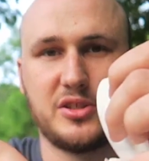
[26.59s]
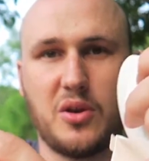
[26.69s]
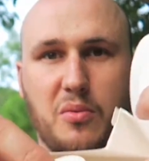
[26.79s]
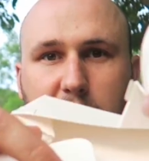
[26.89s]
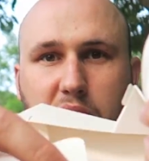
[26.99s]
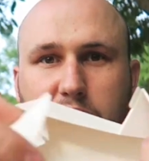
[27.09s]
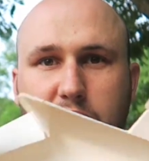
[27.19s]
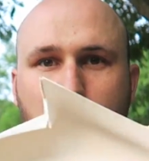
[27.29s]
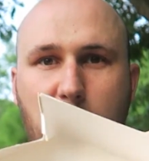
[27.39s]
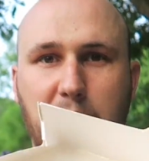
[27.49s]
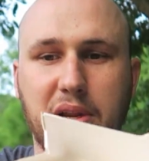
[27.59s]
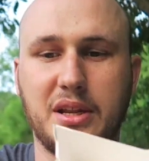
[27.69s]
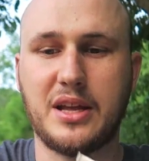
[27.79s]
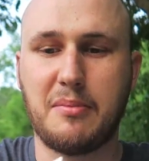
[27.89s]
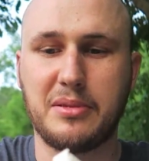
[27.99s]
so we're going to
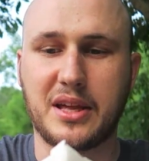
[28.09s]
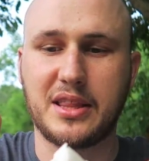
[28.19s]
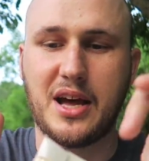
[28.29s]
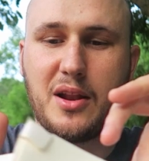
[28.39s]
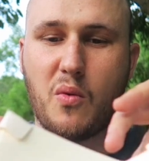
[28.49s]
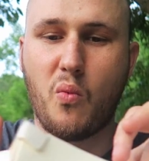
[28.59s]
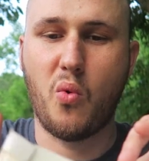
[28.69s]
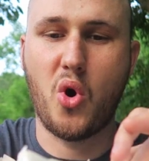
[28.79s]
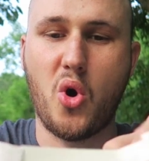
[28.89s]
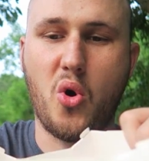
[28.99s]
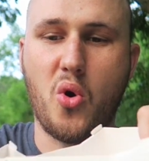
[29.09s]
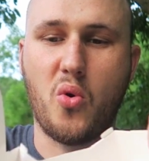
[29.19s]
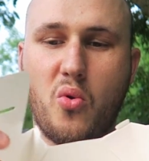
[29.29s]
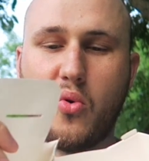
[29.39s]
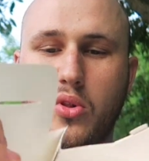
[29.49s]
open it up like that
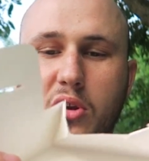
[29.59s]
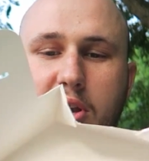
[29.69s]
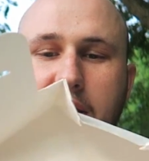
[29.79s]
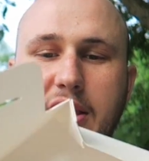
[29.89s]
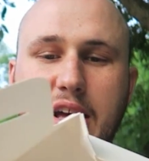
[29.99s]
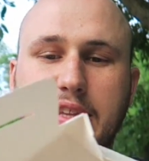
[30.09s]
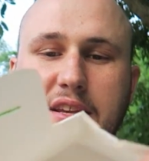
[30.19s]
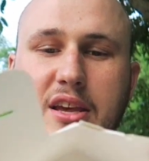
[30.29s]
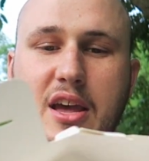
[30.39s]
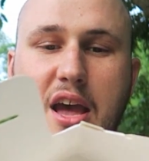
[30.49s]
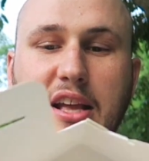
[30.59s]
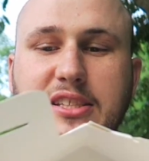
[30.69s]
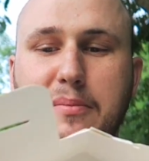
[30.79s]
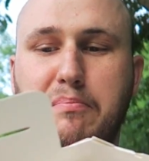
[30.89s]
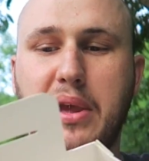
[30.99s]
whoa look at that
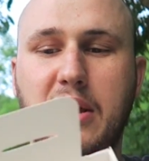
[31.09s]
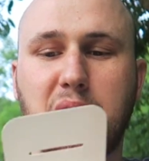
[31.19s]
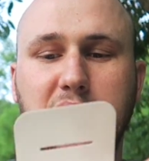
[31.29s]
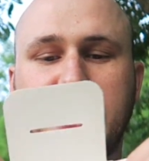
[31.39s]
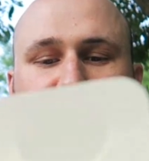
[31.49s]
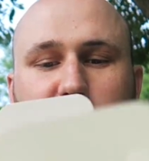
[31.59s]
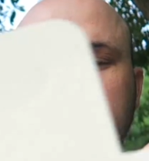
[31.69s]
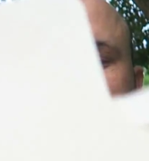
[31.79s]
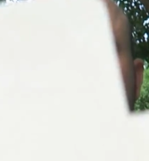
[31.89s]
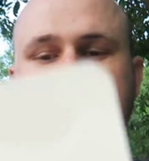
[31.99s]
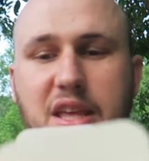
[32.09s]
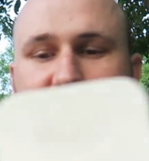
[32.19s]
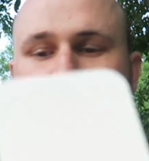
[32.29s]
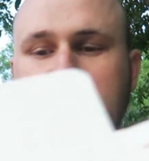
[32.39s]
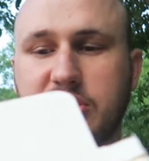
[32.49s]
that's a big one they also say
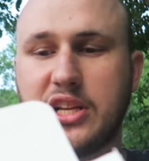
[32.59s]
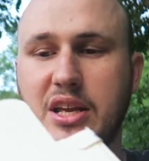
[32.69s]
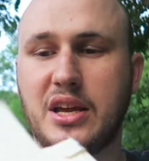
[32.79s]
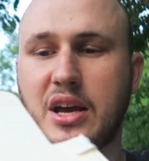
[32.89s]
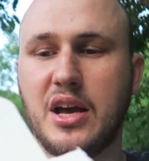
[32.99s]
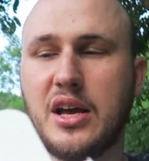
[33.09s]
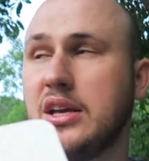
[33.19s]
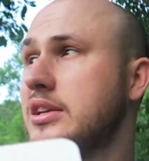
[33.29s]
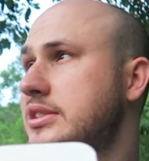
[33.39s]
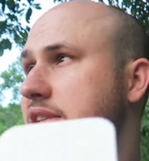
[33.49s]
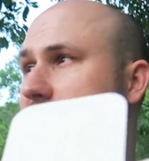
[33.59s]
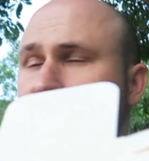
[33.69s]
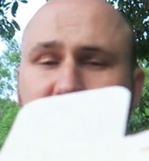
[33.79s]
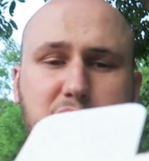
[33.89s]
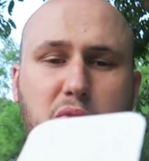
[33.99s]
they actually sell
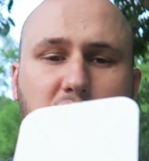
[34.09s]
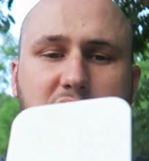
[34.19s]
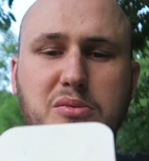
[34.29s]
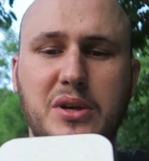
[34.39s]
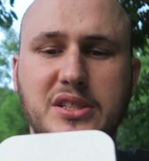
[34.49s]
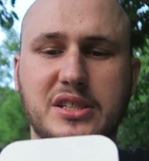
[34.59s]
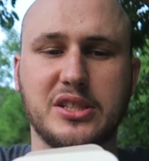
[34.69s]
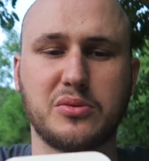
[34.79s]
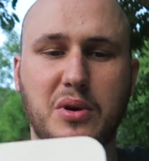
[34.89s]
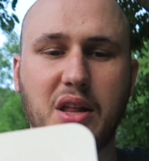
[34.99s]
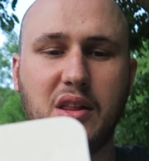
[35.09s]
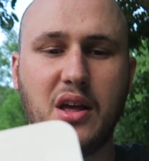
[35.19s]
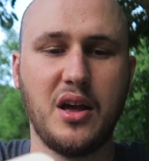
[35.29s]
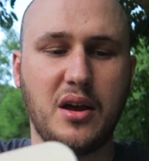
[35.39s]
the smaller ones as well